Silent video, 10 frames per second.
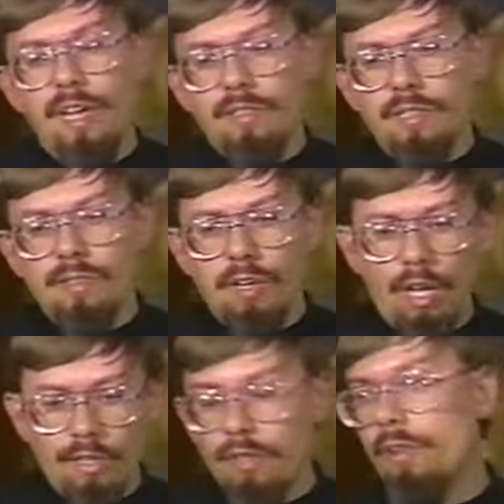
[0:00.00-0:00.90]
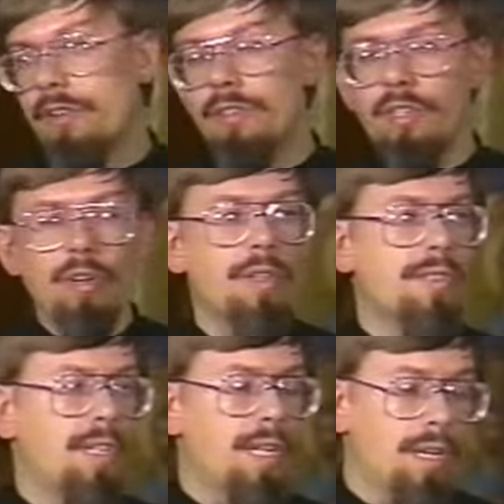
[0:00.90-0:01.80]
as it's called, near the
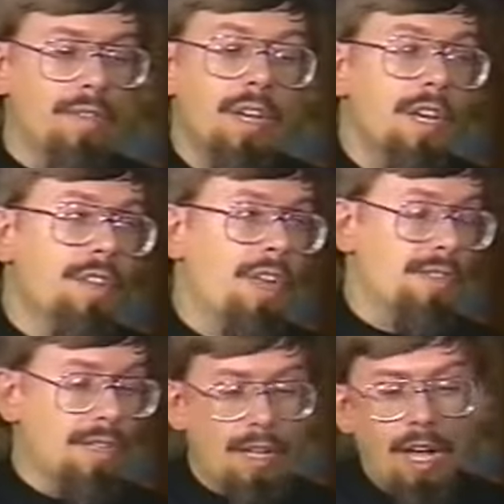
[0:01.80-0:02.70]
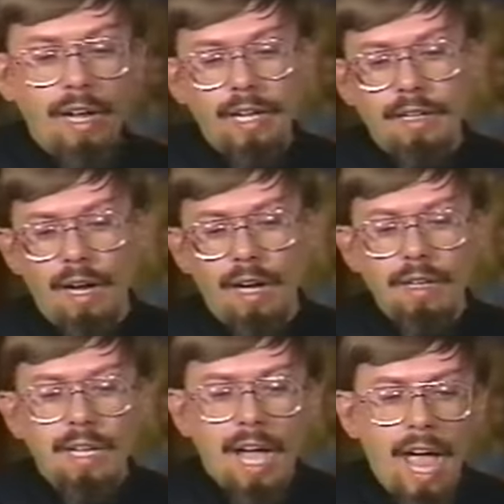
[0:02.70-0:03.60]
city of Thessalonica.
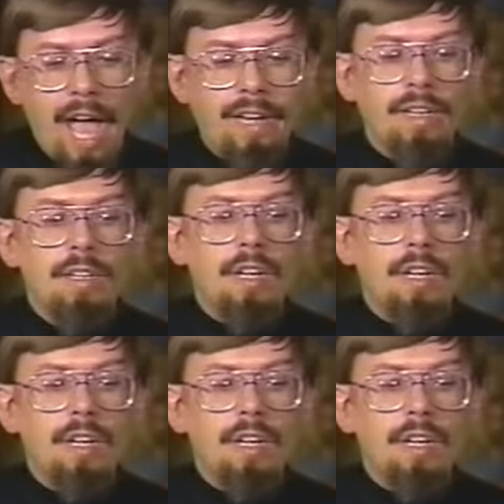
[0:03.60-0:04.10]
And